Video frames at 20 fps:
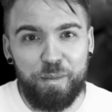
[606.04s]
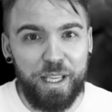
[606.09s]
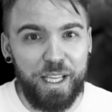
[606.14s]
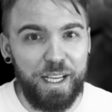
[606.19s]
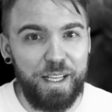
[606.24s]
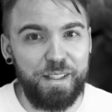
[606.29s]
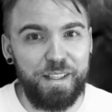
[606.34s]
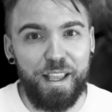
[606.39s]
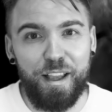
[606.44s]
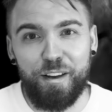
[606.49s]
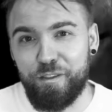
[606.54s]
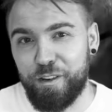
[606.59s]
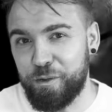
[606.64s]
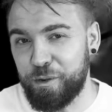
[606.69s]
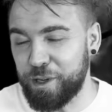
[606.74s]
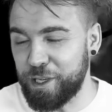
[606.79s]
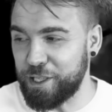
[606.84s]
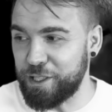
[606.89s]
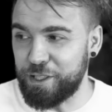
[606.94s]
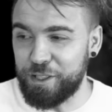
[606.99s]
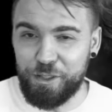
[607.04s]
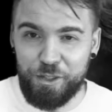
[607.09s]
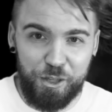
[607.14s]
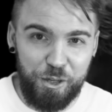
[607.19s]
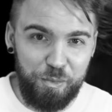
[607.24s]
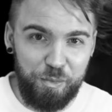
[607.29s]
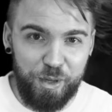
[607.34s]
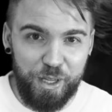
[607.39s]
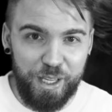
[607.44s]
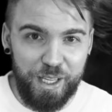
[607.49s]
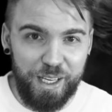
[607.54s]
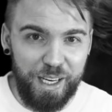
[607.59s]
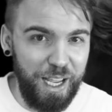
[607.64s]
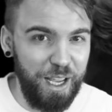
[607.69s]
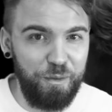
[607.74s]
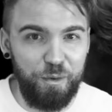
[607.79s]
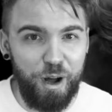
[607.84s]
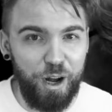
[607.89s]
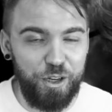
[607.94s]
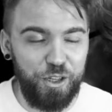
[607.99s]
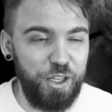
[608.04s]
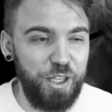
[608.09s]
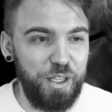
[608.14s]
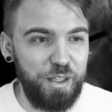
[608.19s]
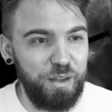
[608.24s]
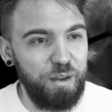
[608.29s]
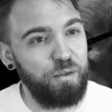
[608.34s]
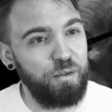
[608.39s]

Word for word: because everyone is stupid and watches